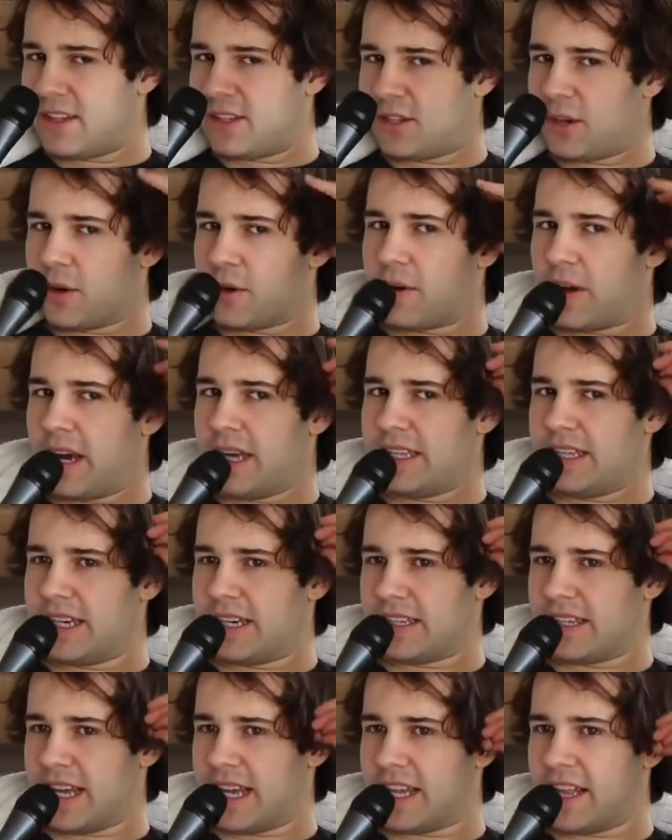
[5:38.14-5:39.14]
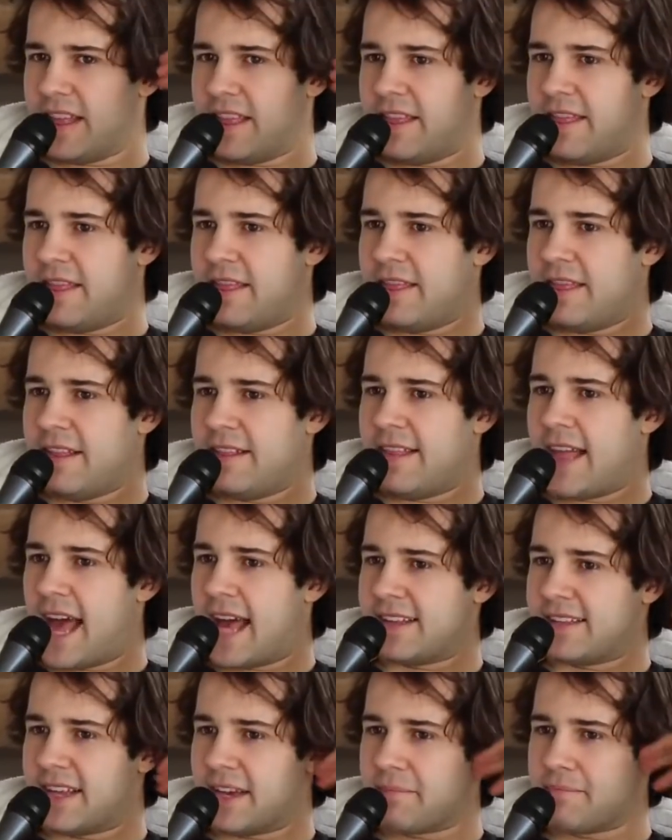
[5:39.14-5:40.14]
It's so crazy because like the
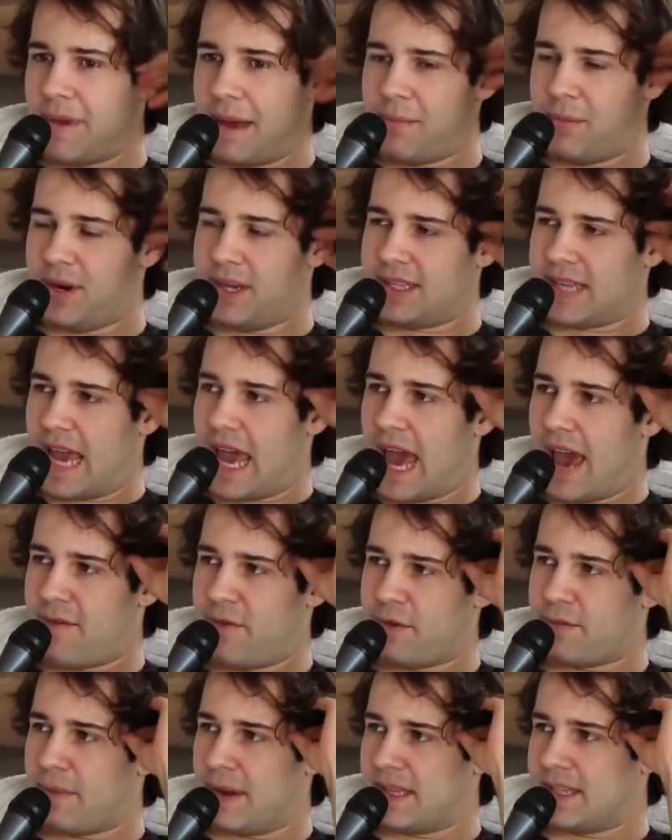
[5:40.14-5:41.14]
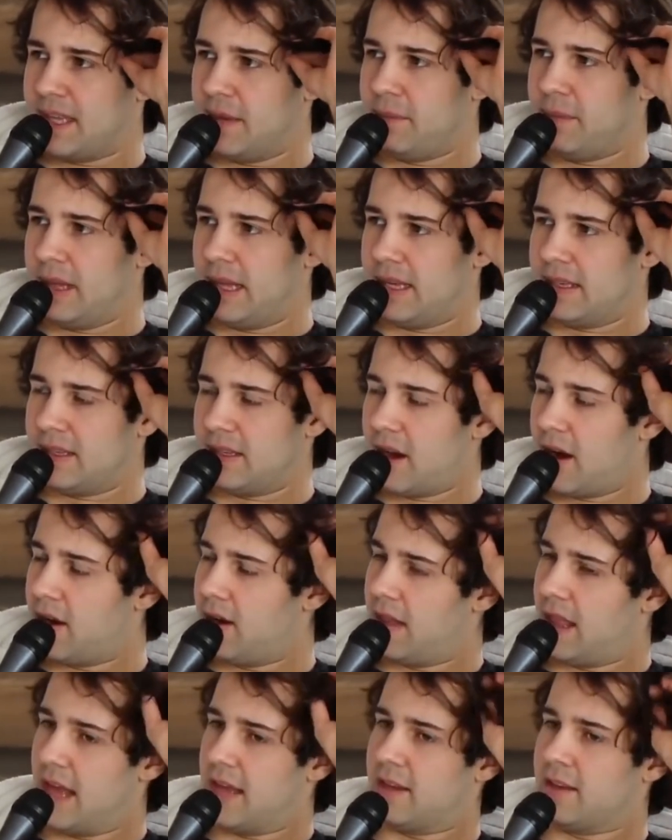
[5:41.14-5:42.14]
last like memories I have with my siblings
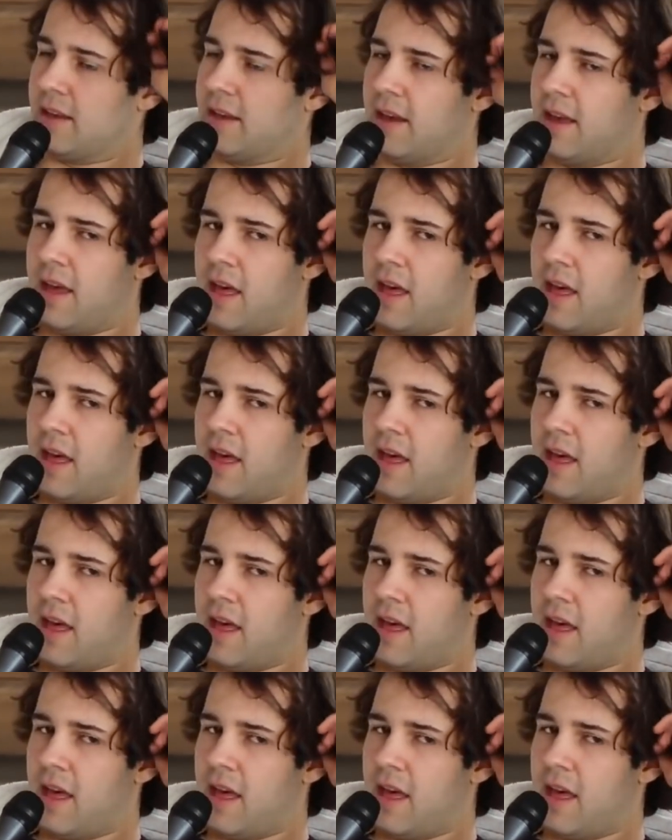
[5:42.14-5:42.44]
are like